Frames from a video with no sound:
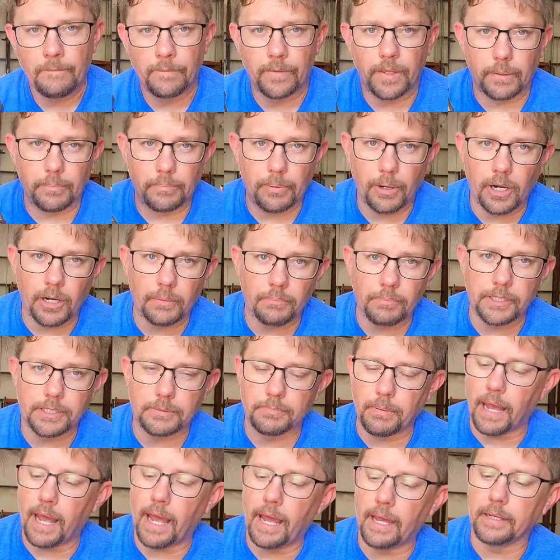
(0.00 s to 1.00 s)
The
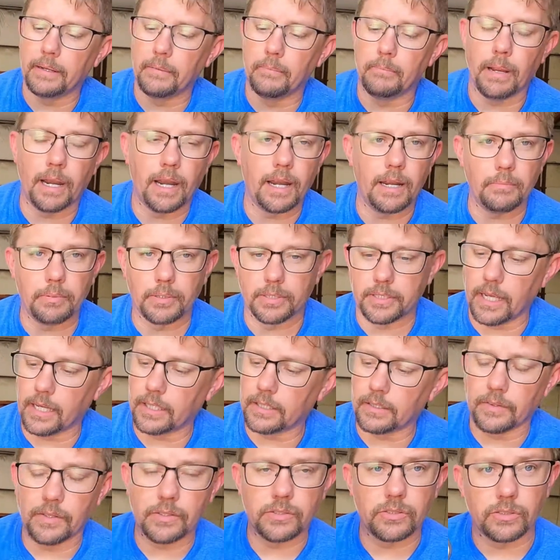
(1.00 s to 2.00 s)
purpose behind a bearing
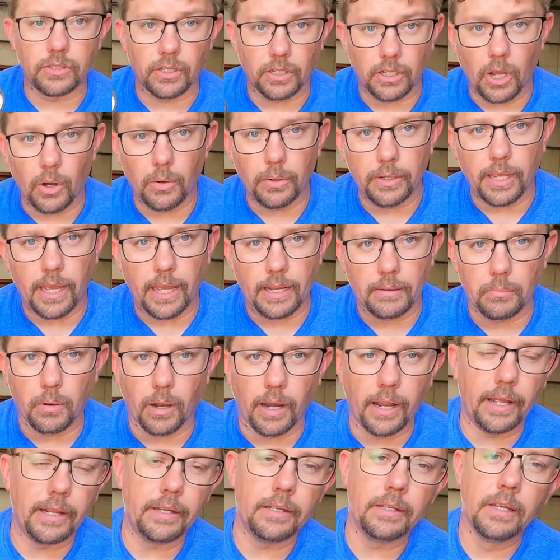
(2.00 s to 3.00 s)
protector, this is a Kodiak
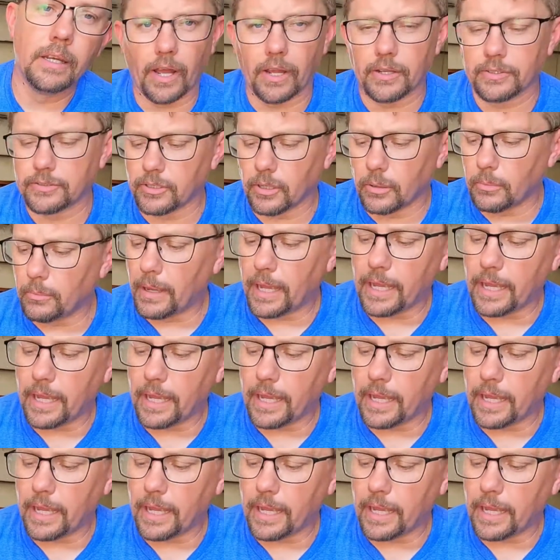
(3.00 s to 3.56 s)
brand. They also